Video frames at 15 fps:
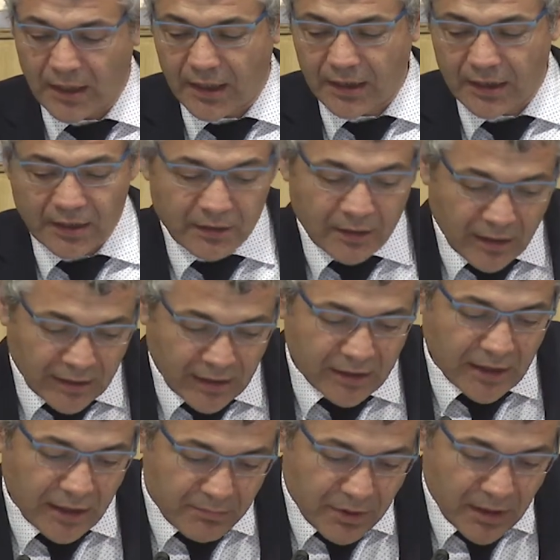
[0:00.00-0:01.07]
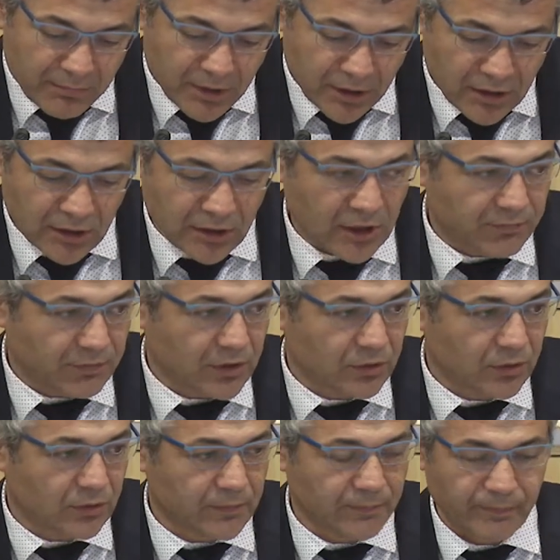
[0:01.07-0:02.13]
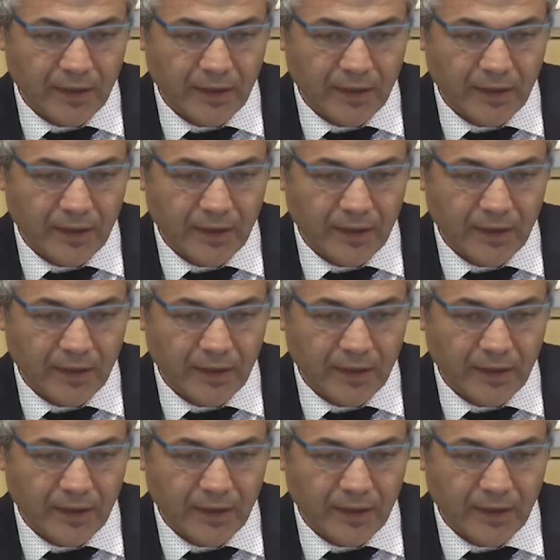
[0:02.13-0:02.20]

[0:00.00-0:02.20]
And that can be a bit difficult.